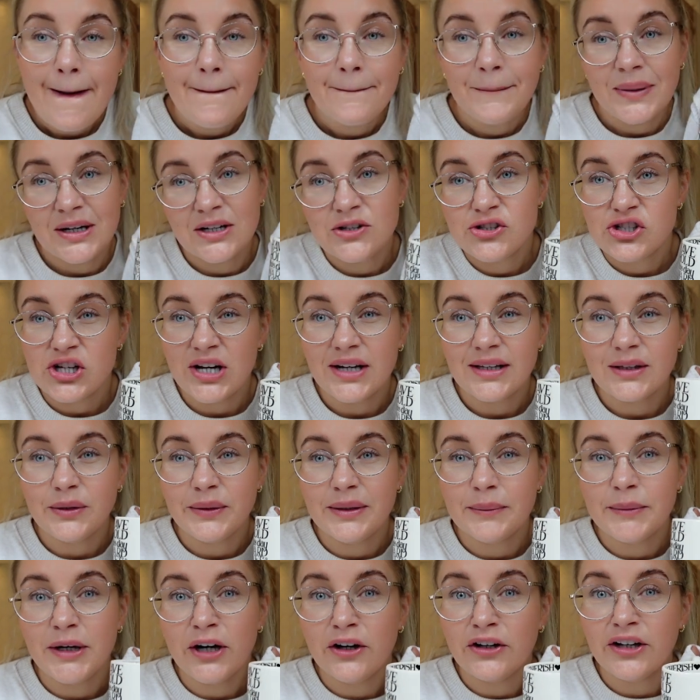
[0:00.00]
Bit of J-Lo
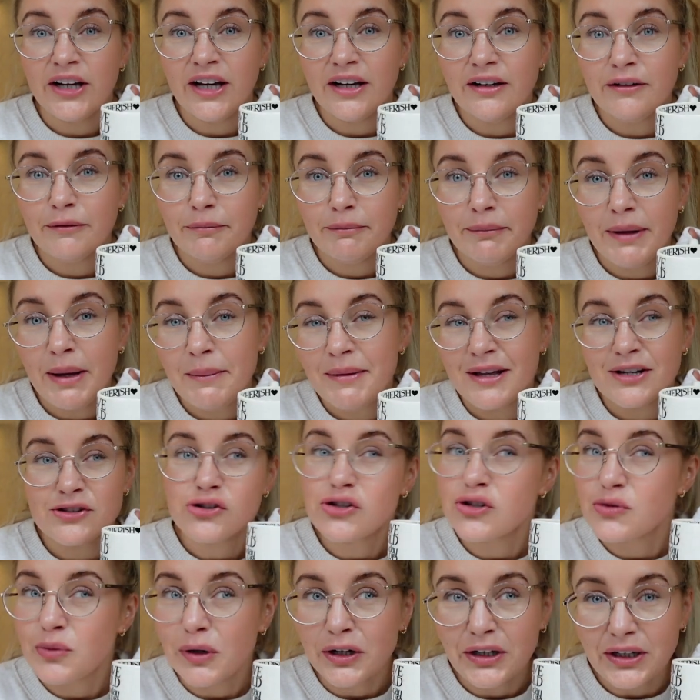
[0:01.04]
in the morning. Maybe that's
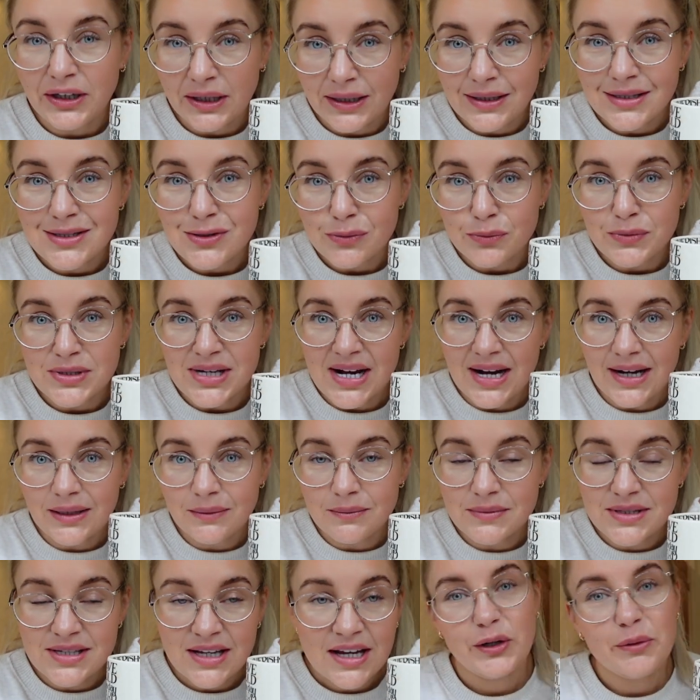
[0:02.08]
just what you need
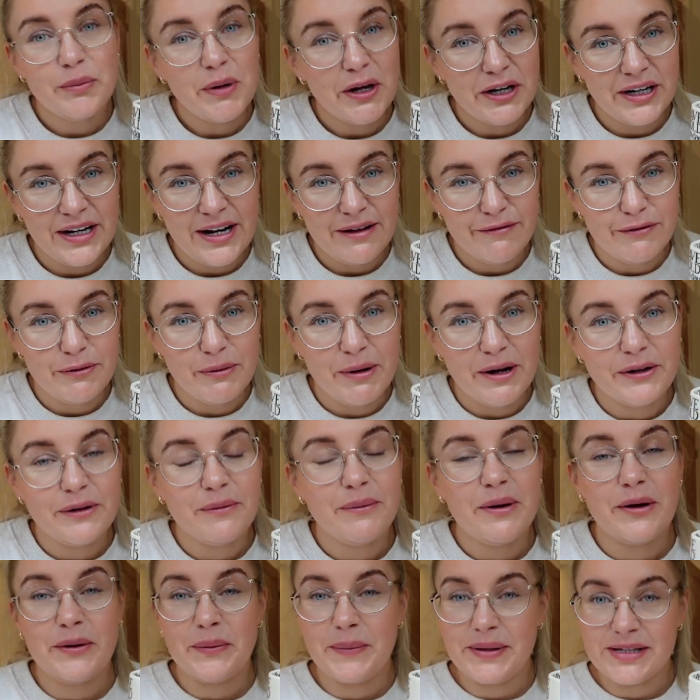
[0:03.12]
sometimes. Good morning, everyone.
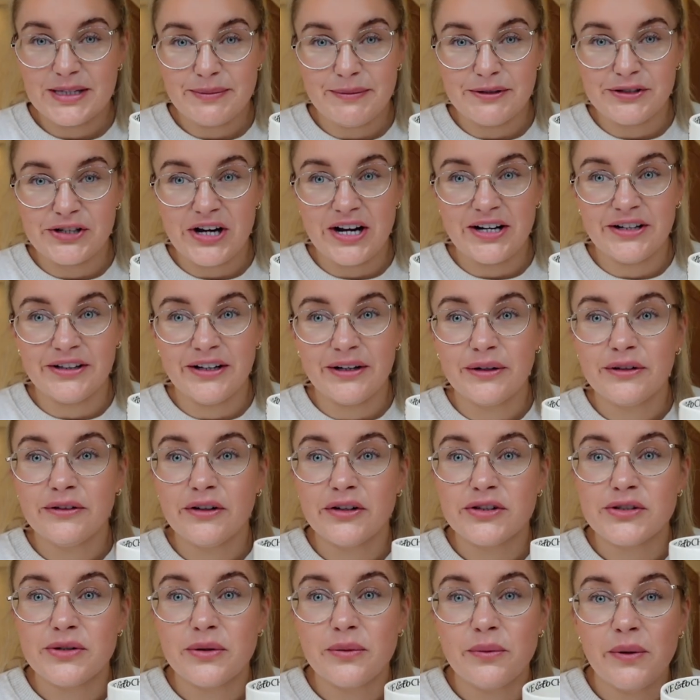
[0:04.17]
Welcome back to my channel. I hope
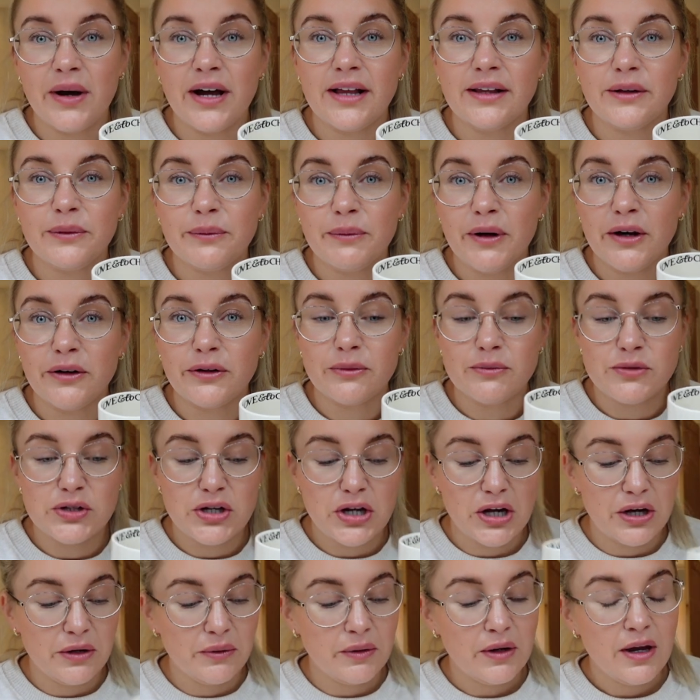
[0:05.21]
you're doing well and welcome
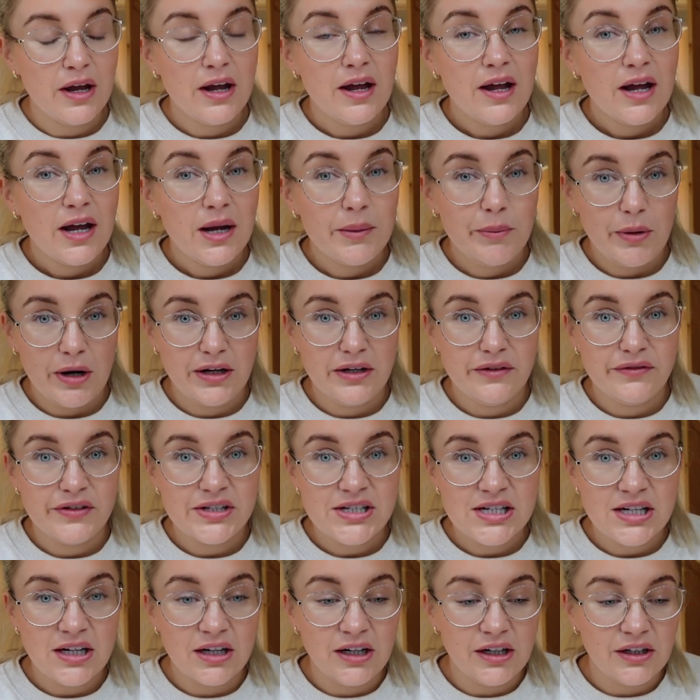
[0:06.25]
to a brand new
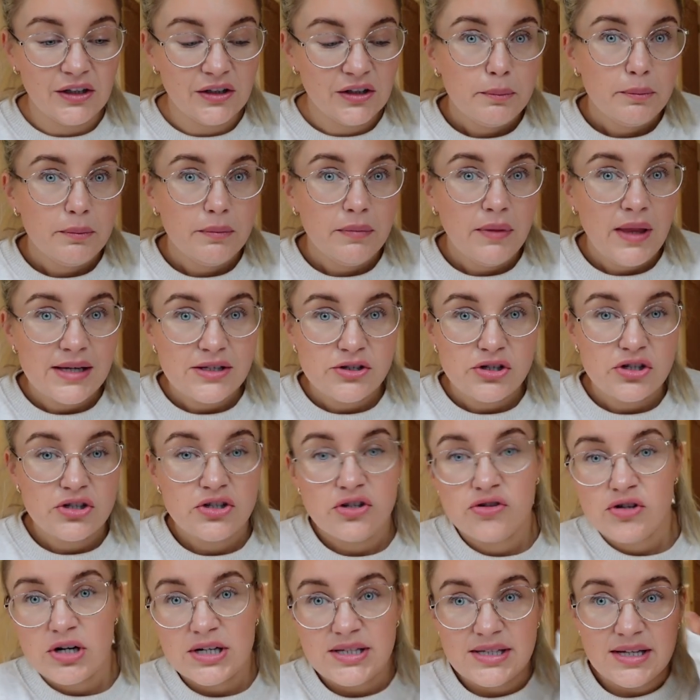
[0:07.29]
video. Let's just
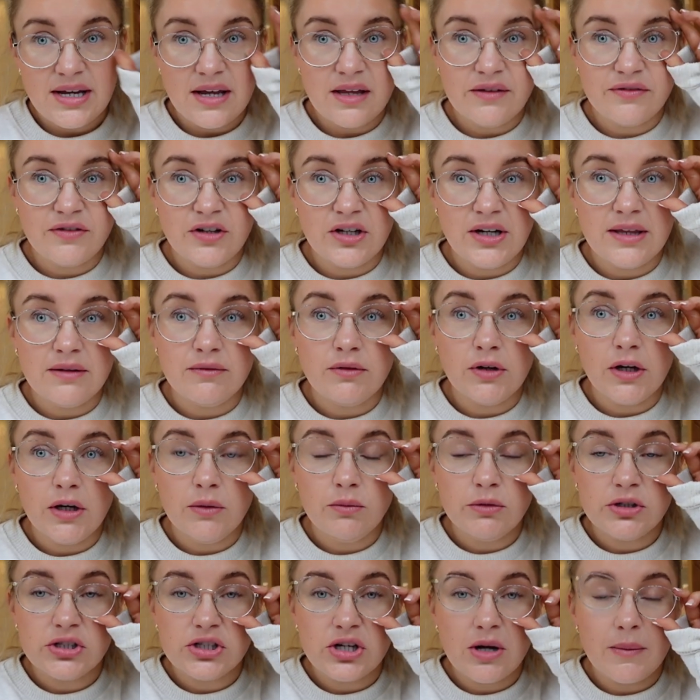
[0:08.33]
address the elephant in the room,
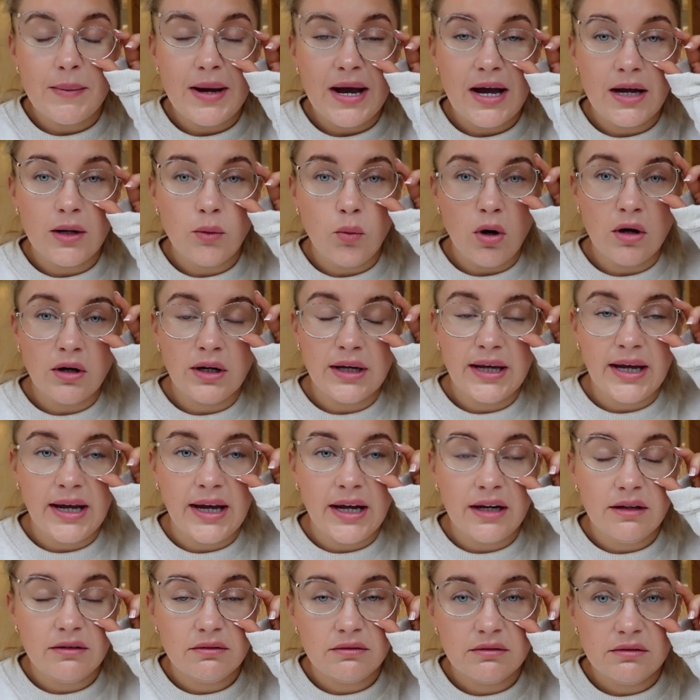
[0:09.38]
which are my
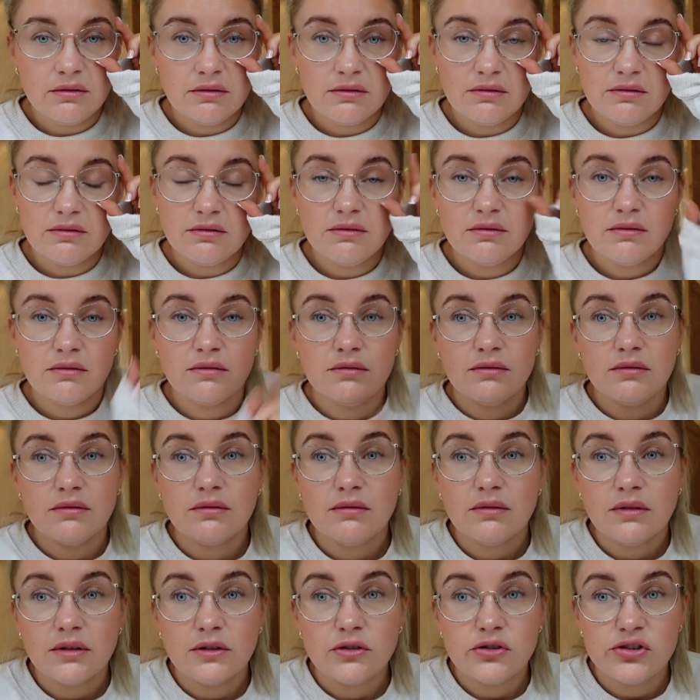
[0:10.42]
wonky
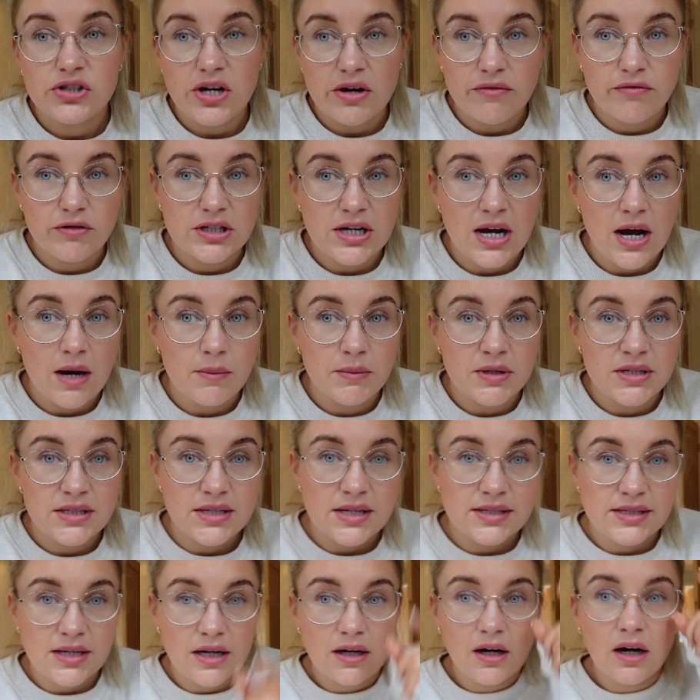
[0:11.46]
Jeffrey Dahmers,
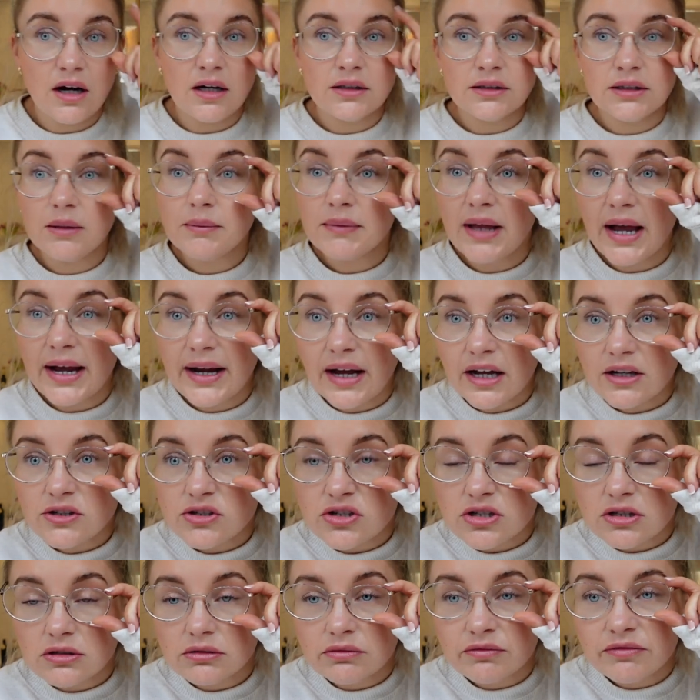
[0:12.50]
as I call them. Like, I
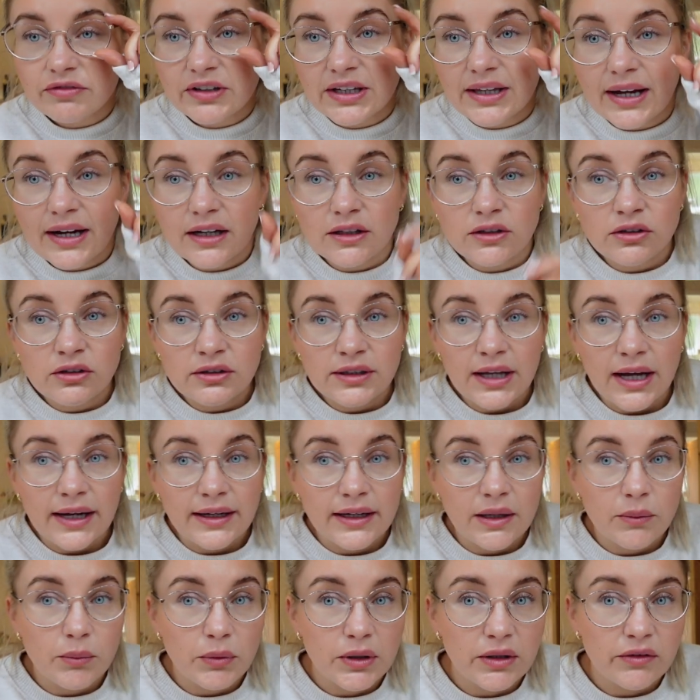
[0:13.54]
just feel like I look like
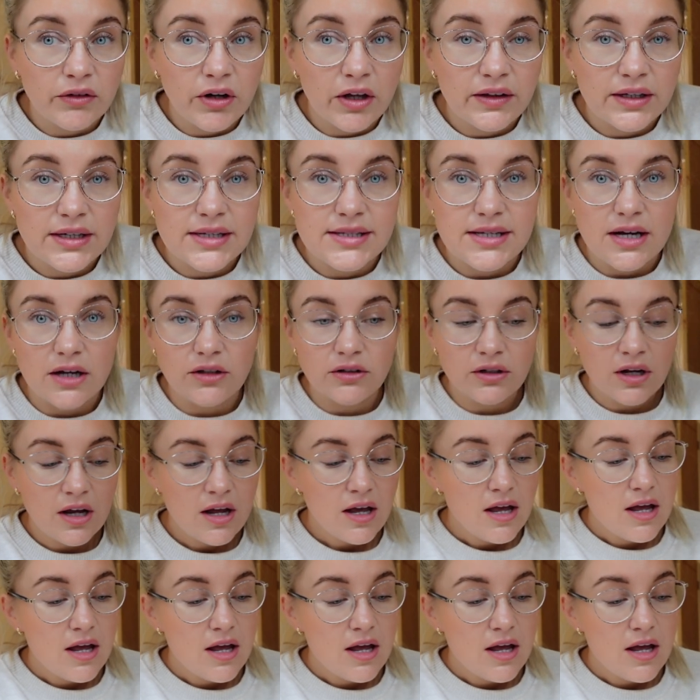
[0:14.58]
him when I've got these on.